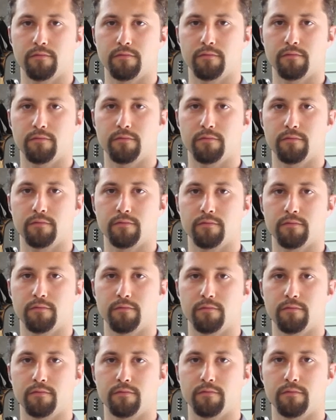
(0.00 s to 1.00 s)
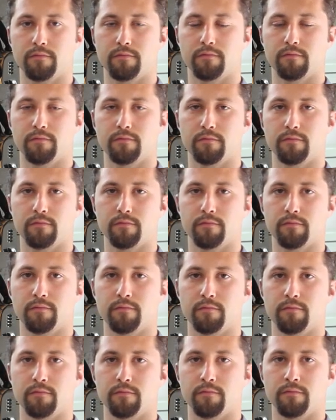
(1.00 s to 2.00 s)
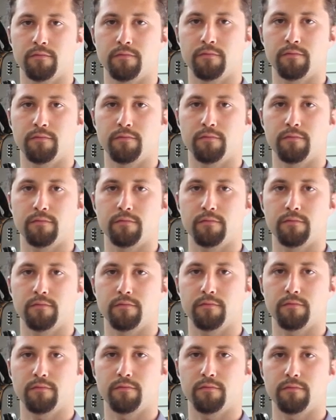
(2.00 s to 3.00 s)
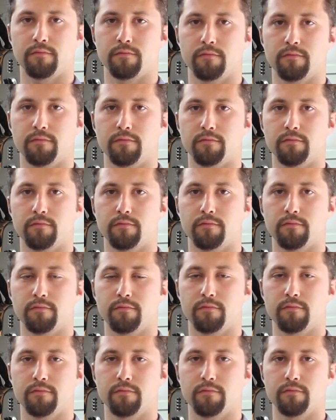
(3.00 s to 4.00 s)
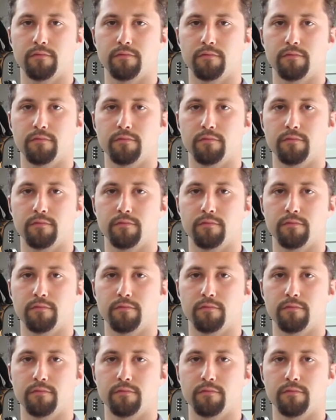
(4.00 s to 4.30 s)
(not speaking)